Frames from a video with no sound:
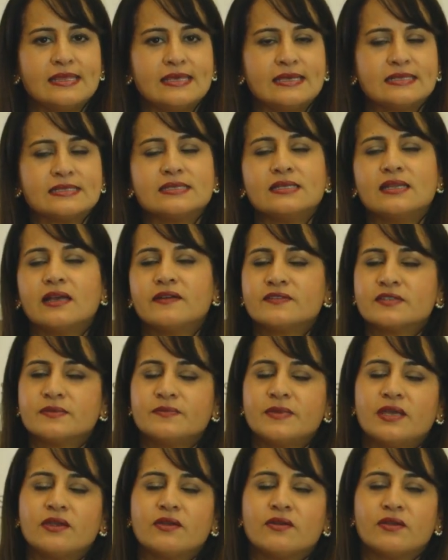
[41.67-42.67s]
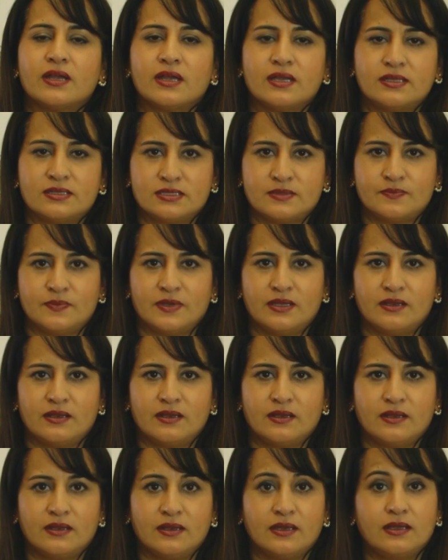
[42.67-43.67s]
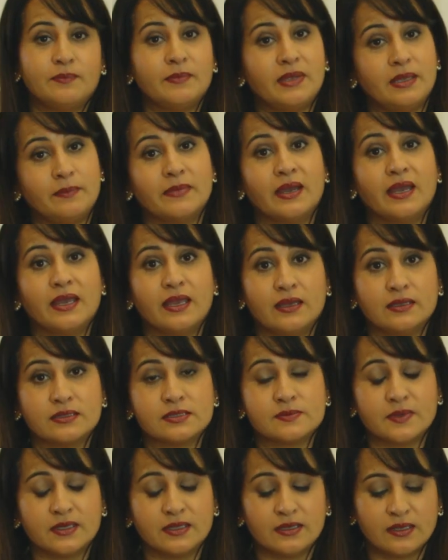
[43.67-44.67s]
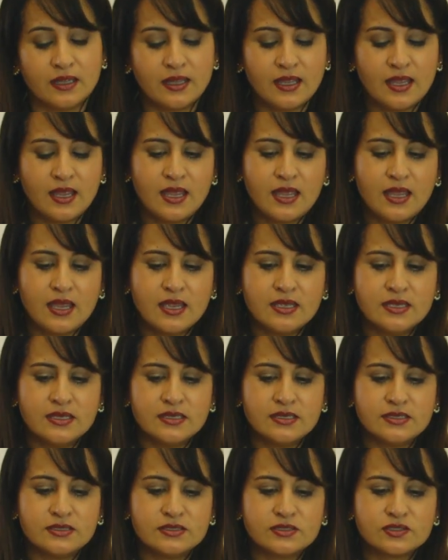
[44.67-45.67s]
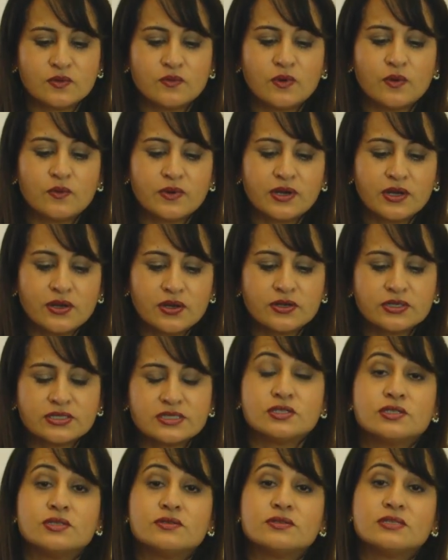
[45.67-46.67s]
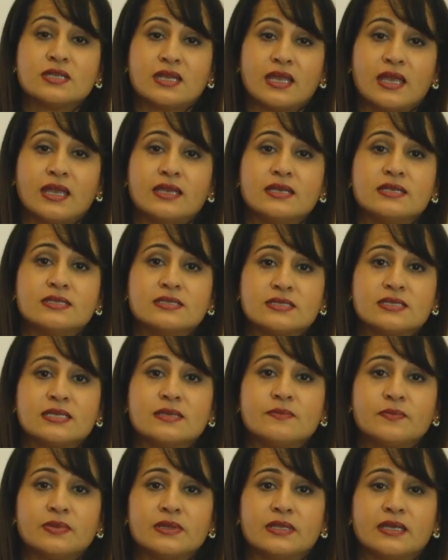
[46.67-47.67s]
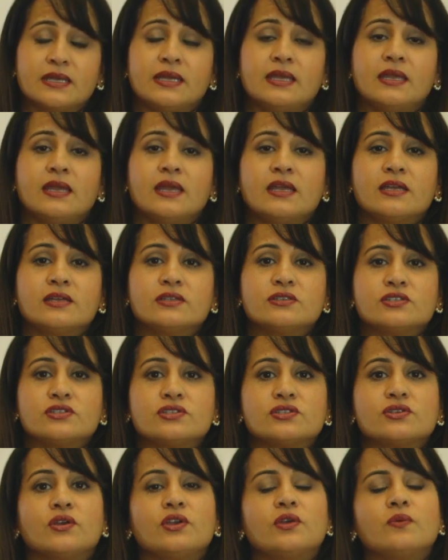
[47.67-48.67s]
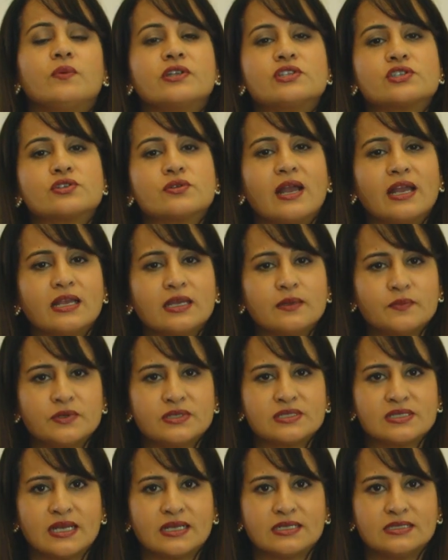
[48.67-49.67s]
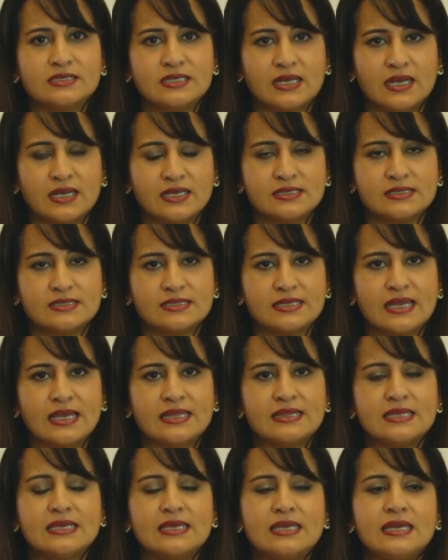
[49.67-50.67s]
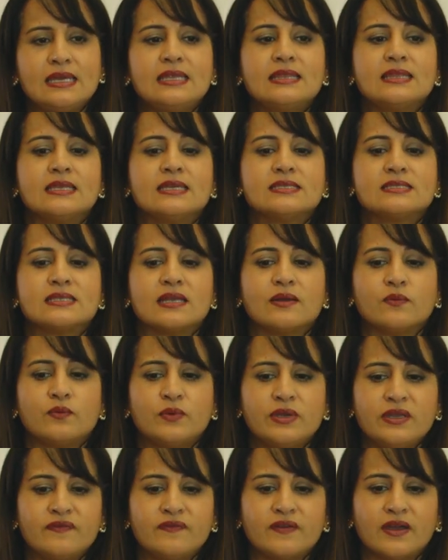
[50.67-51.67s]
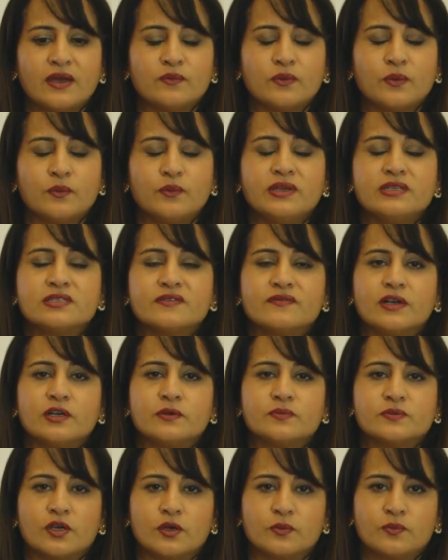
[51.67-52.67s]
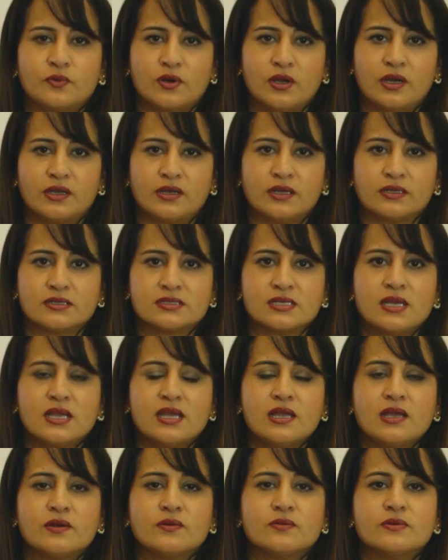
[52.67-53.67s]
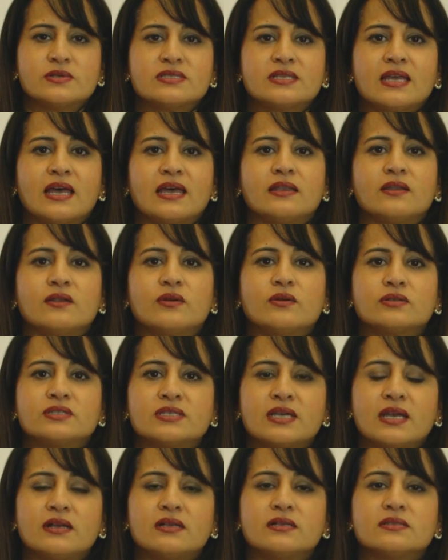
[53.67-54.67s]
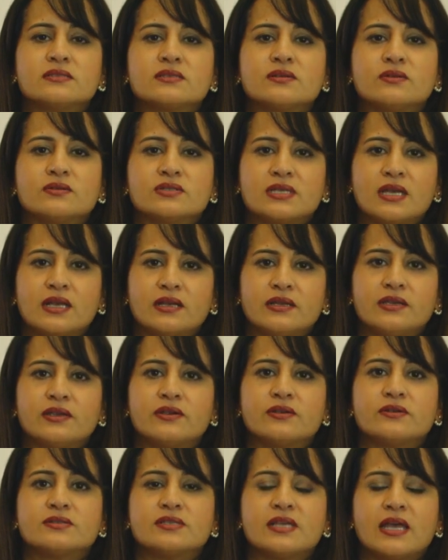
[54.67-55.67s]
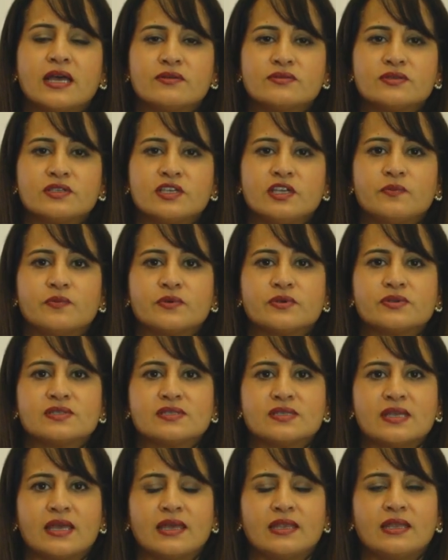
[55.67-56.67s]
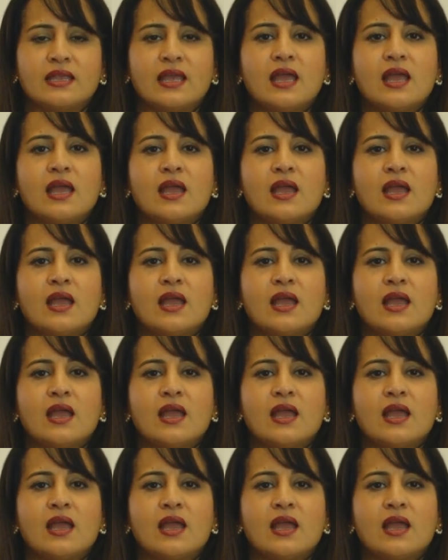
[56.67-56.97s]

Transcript: It's enough to make your head spin. It made my head spin. So what we're here to do today is simply to show you what Track and Protect does. And the key things that we found when we developed our product was that hotels, hoteliers, housekeepers said,